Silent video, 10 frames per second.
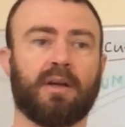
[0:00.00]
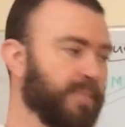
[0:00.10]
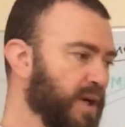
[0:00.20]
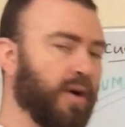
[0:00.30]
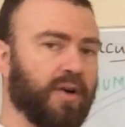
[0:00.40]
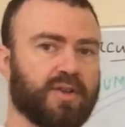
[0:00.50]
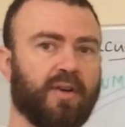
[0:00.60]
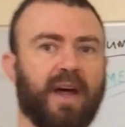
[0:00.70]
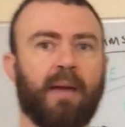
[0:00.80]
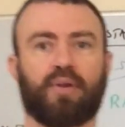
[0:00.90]
because
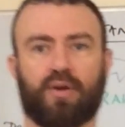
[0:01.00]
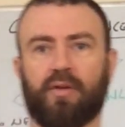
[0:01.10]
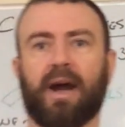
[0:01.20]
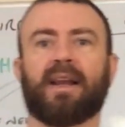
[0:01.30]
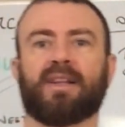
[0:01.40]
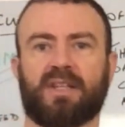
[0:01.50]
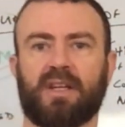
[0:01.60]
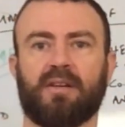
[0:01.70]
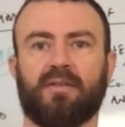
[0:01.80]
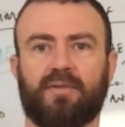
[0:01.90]
of that
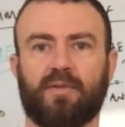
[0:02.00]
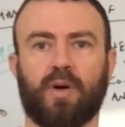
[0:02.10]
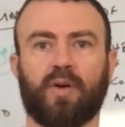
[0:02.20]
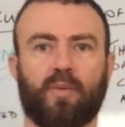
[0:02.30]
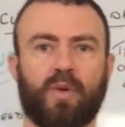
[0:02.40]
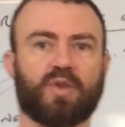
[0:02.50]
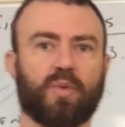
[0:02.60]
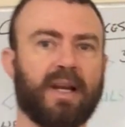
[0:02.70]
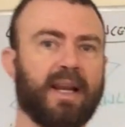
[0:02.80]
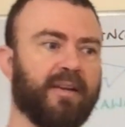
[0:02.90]
plurality of the world in which
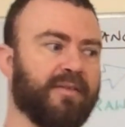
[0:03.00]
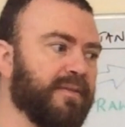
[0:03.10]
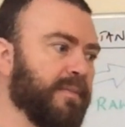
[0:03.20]
we live.